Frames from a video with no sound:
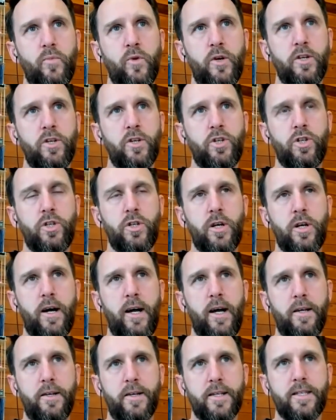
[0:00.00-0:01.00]
which
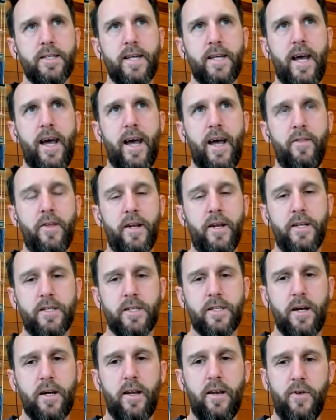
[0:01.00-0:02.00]
I understand and
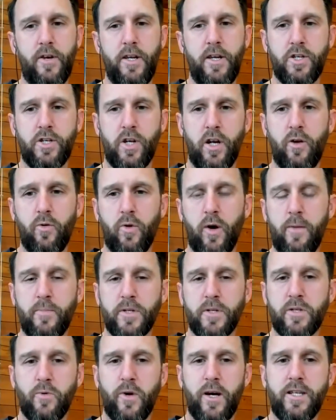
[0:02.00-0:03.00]
is kind of initially quite
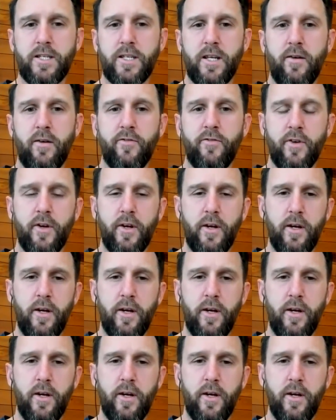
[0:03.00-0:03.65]
persuasive.